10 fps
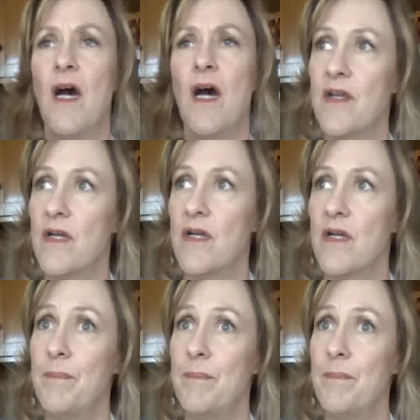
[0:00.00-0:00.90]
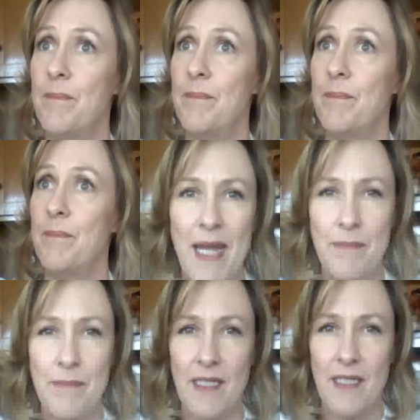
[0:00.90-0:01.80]
Are there pieces of
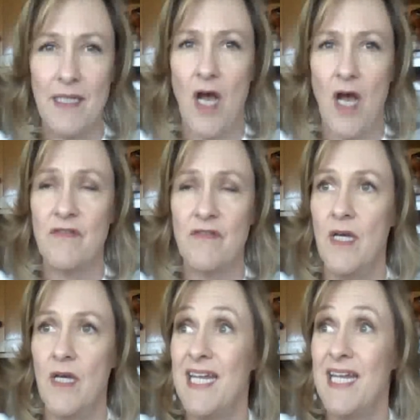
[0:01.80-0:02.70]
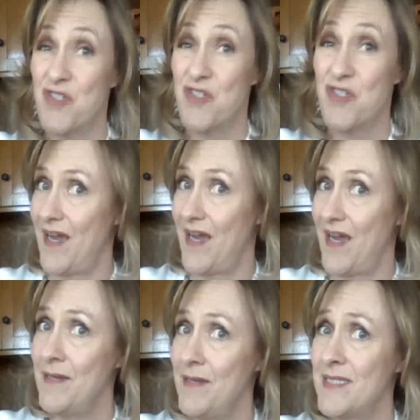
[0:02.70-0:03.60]
paint peeling off? Is there
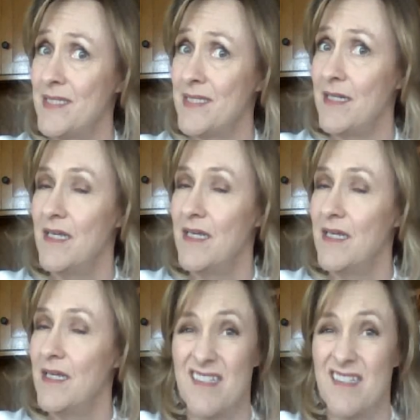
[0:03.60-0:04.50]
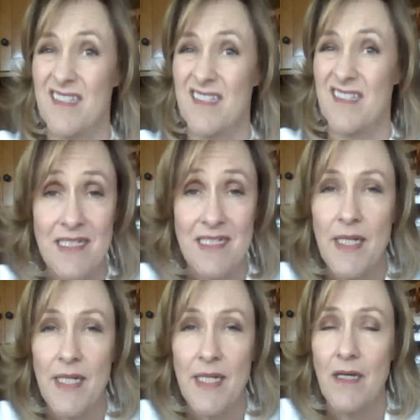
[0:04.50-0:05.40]
siding missing? Does it need to
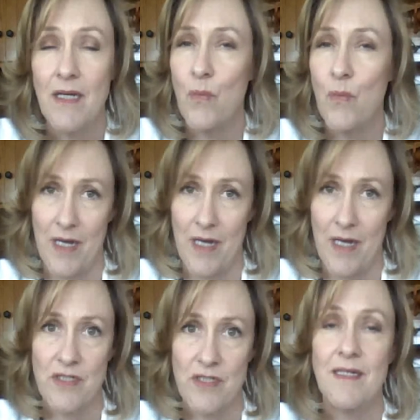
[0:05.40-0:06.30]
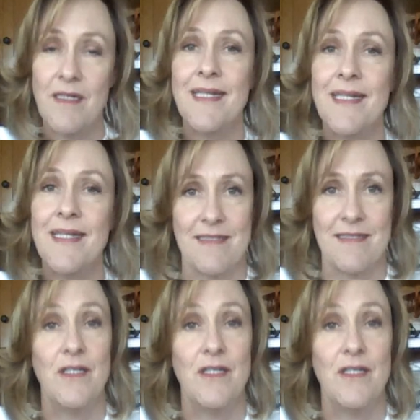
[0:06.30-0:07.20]
be washed? Yes,
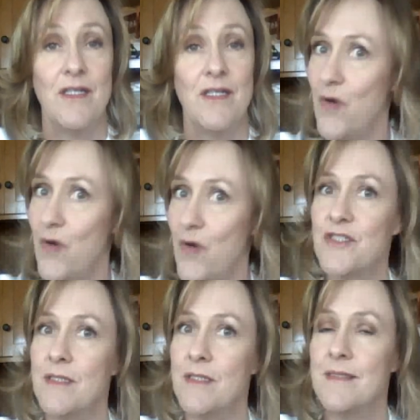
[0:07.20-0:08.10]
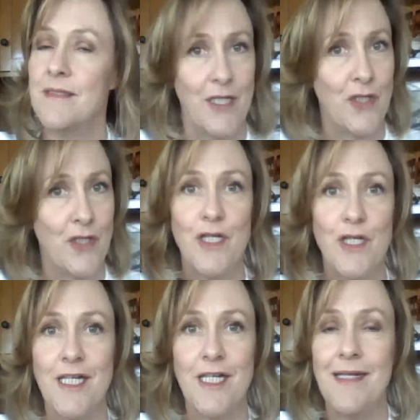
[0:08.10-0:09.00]
you can wash it. It'll look
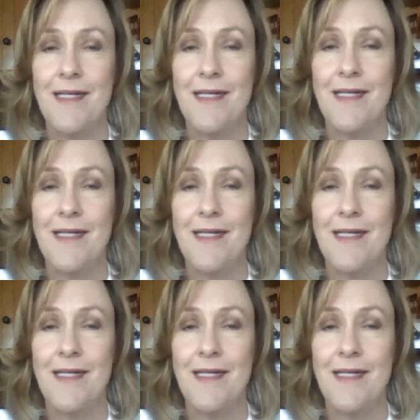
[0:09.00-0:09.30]
good, I